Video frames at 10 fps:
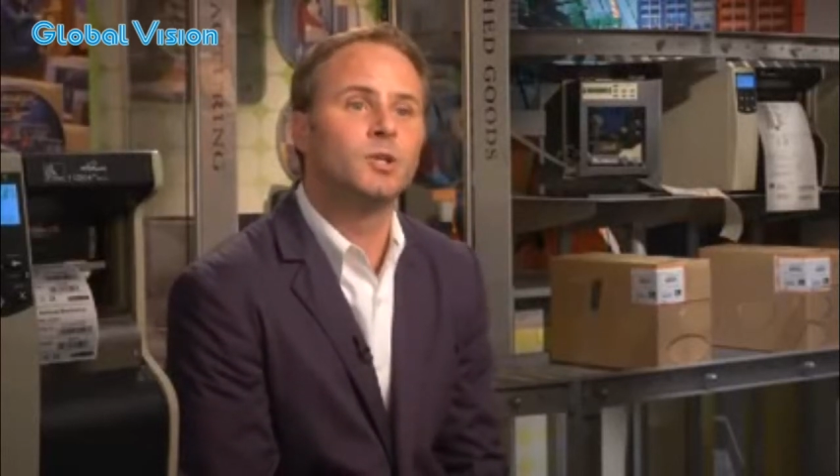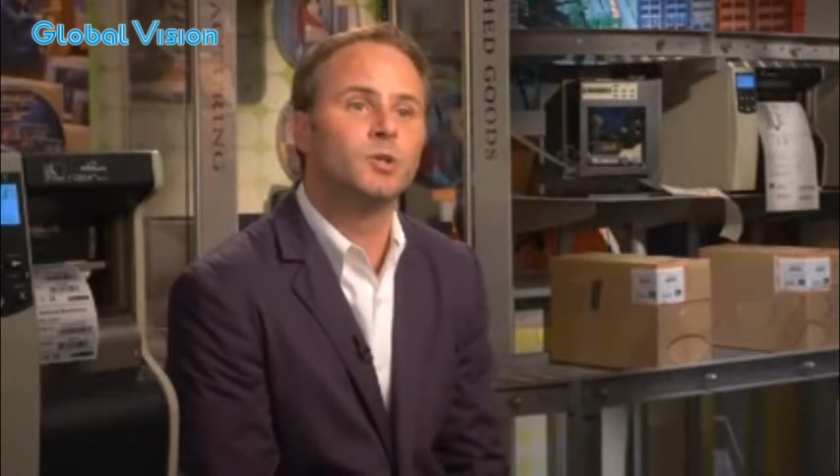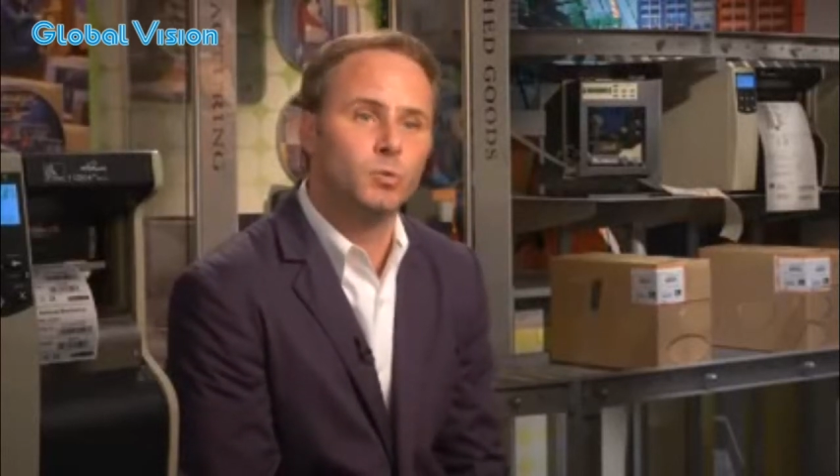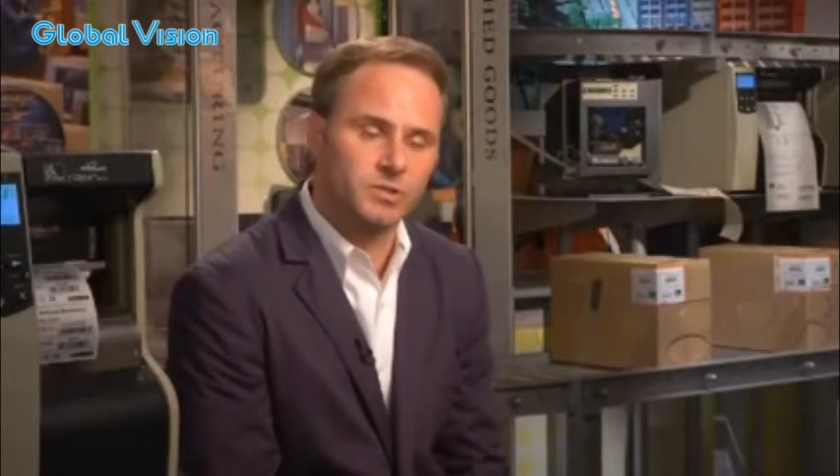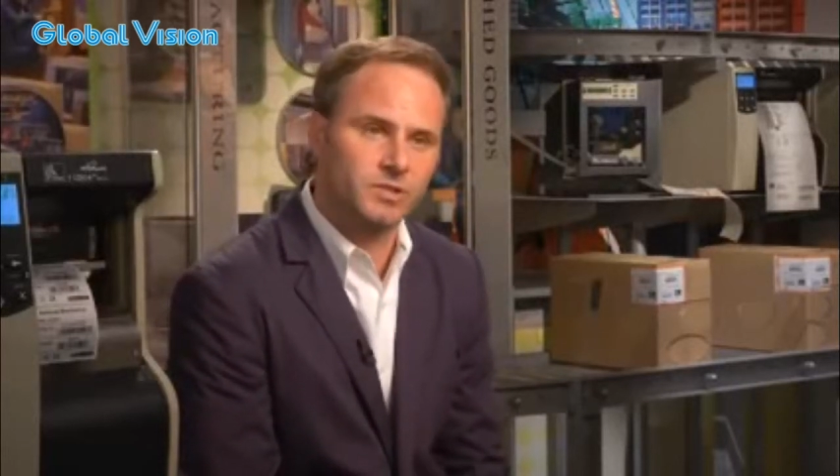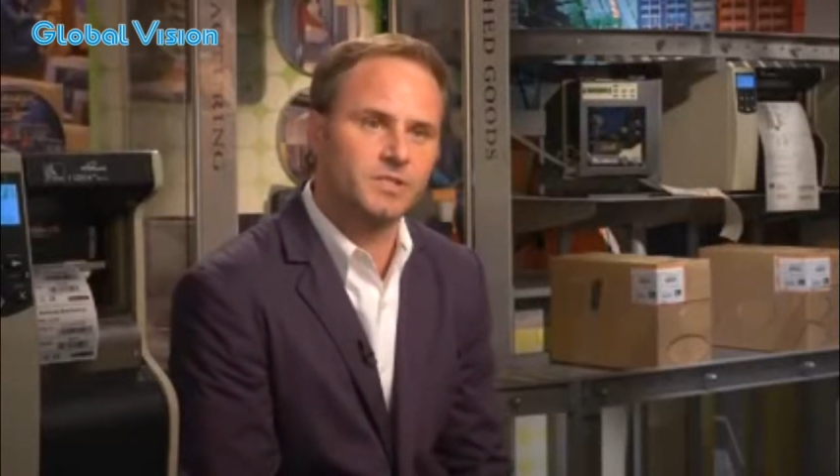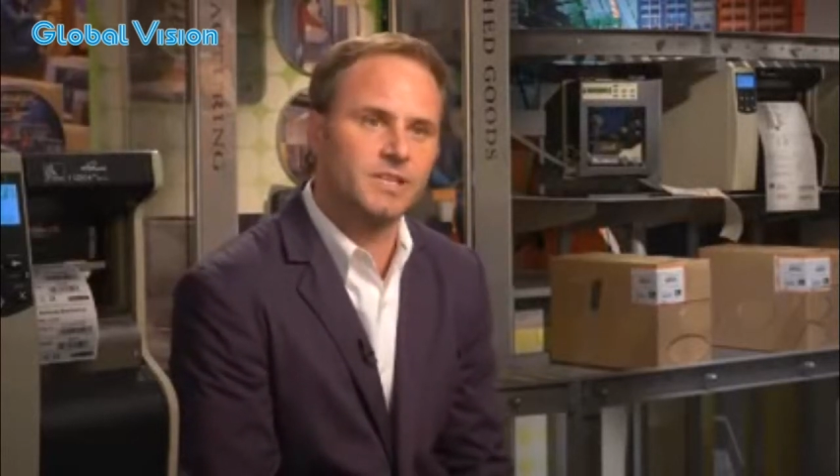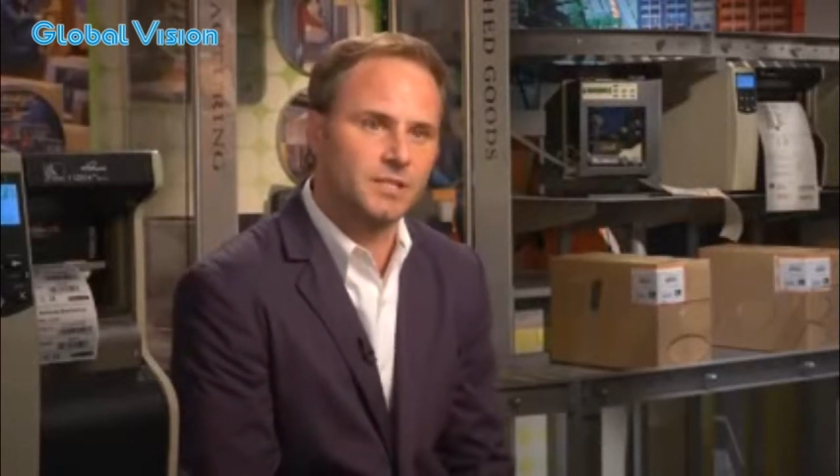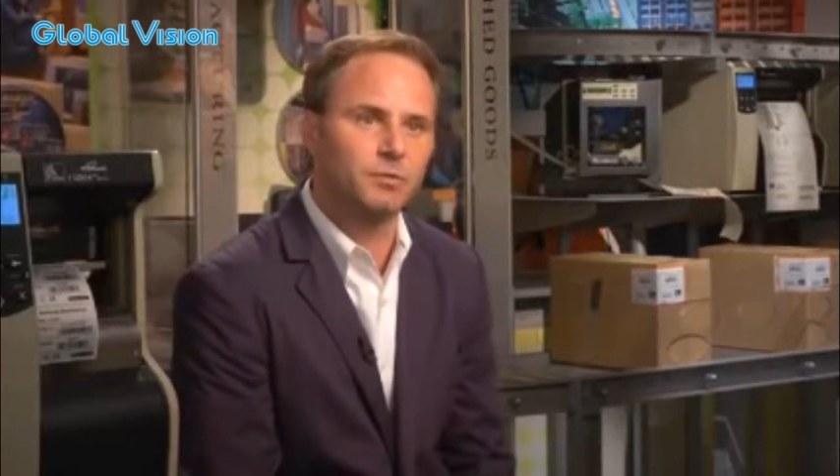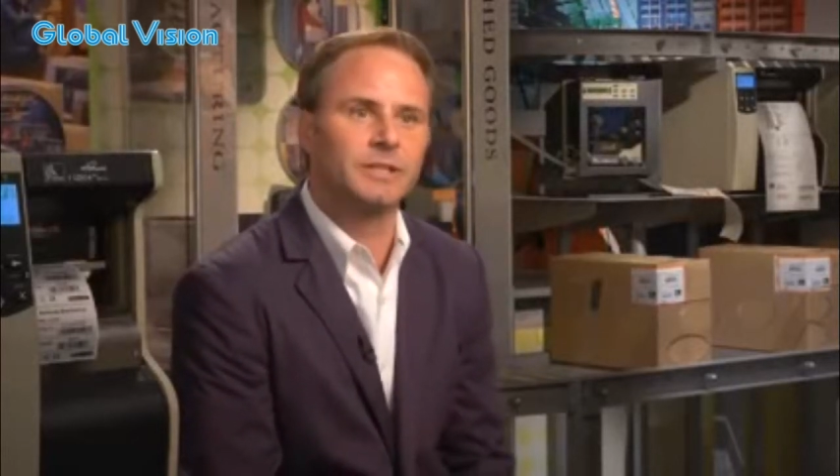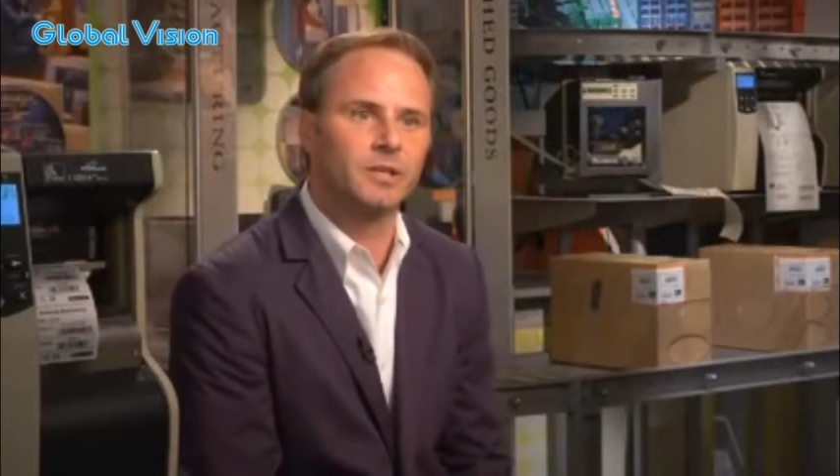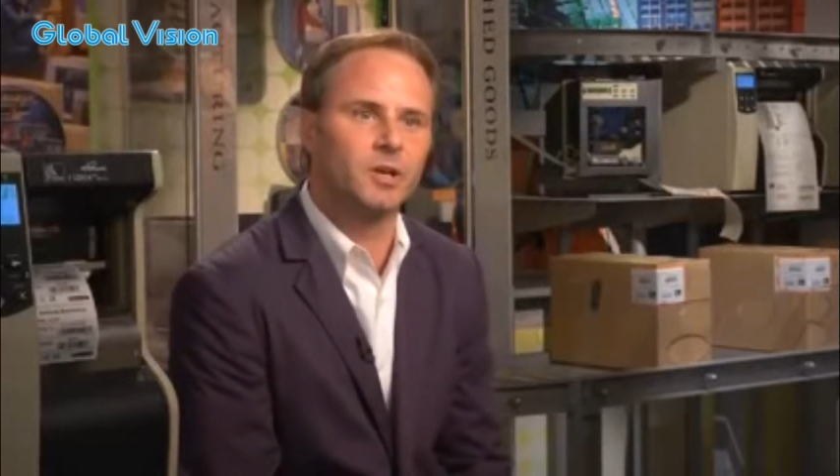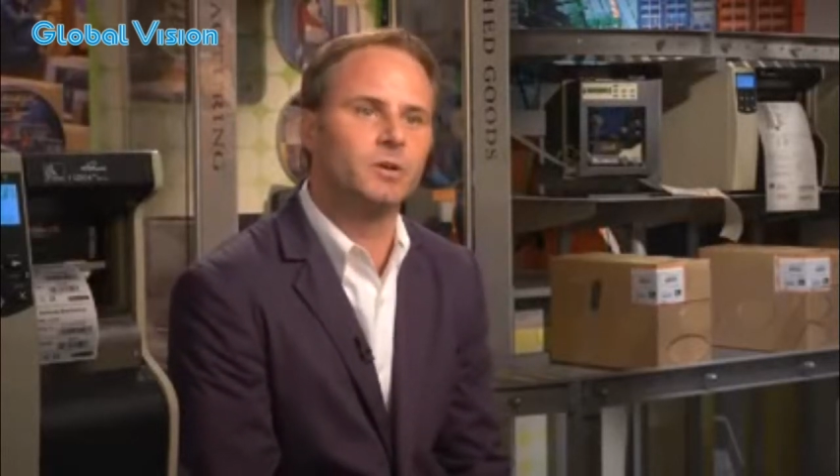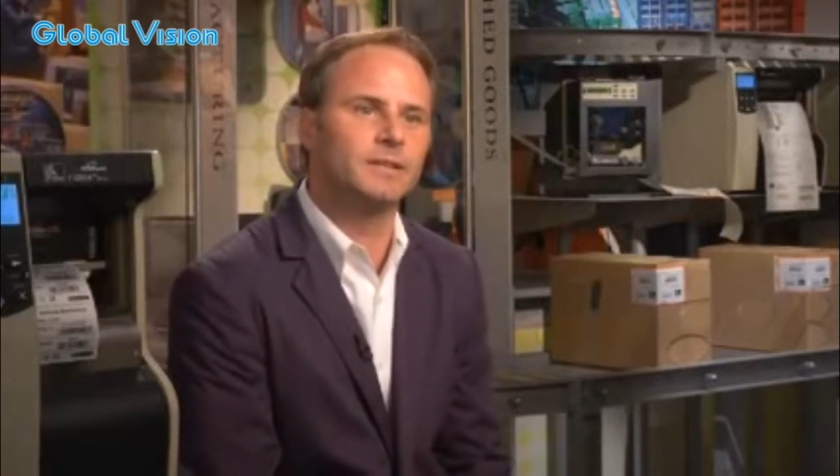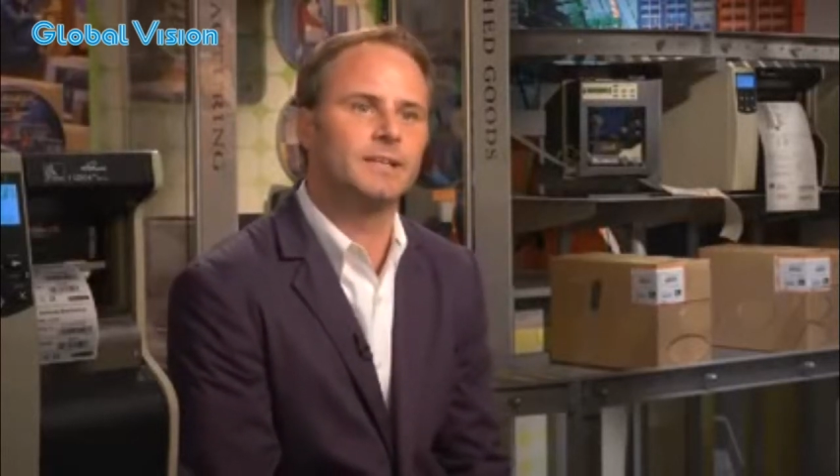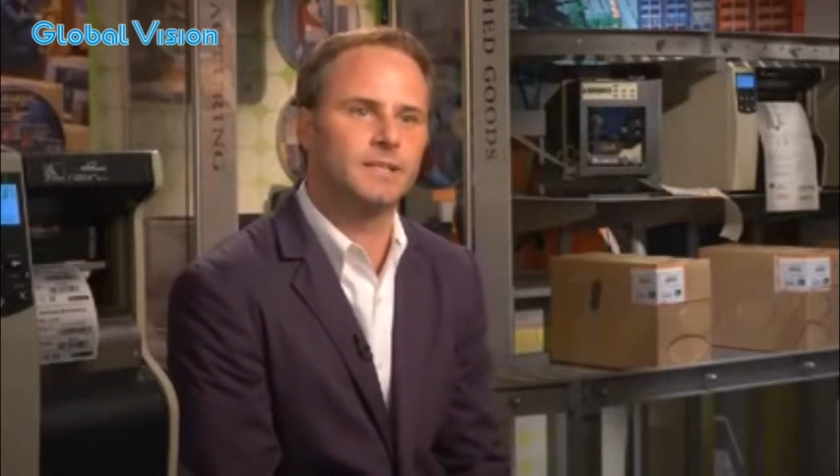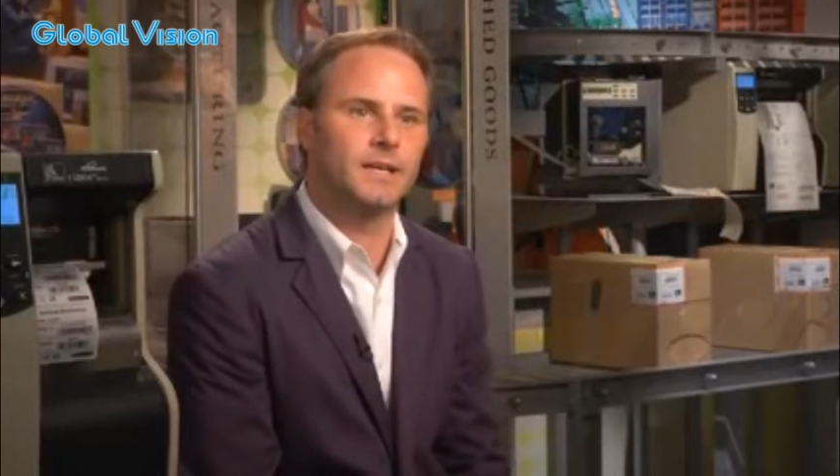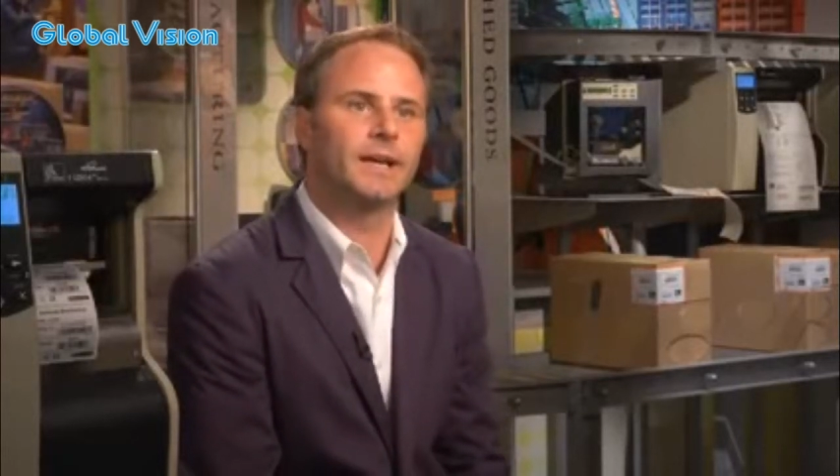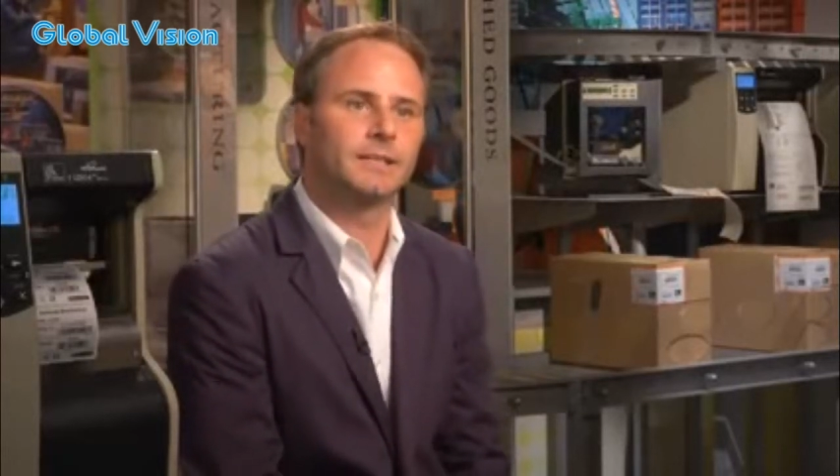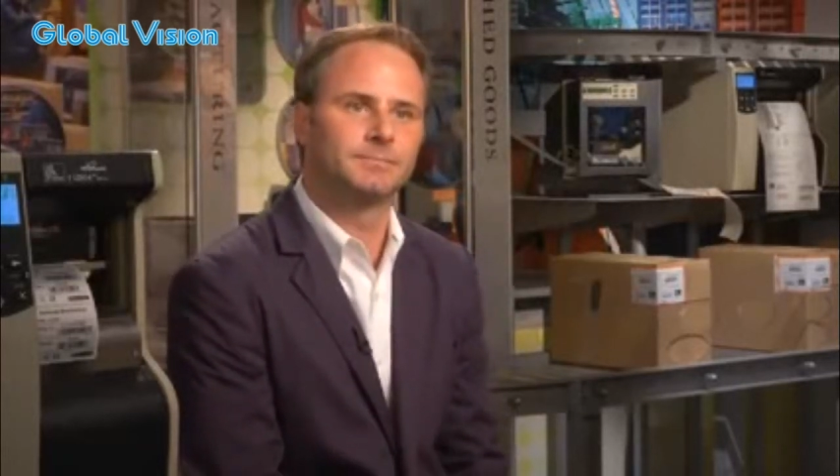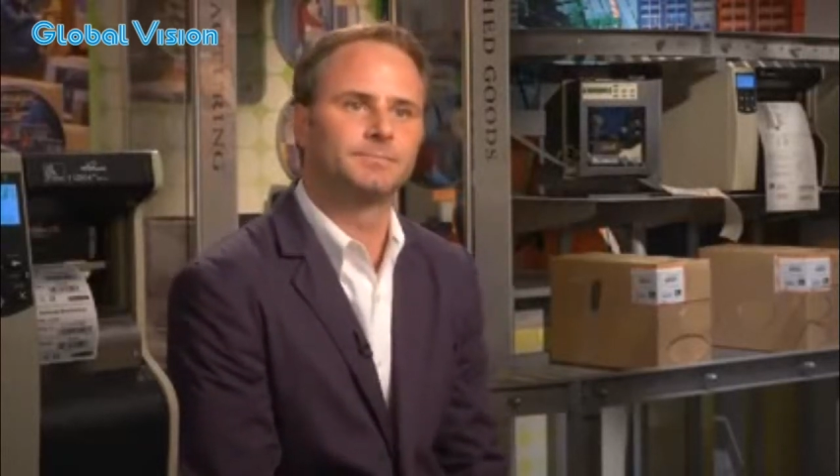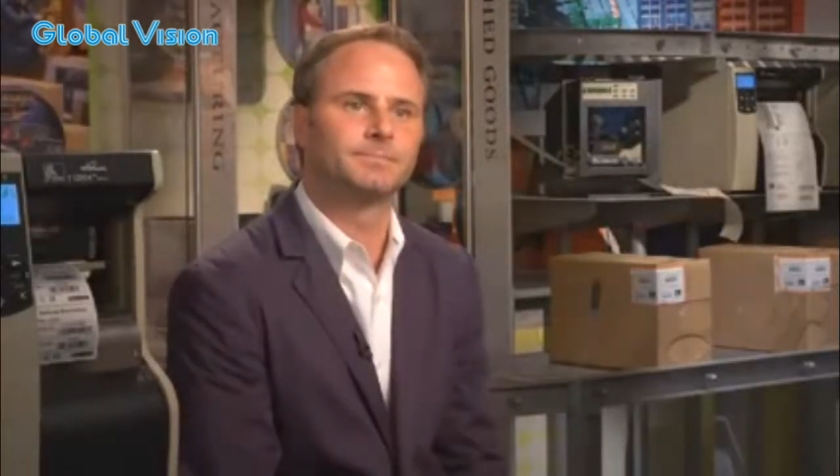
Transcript: you were successfully encoding that tag.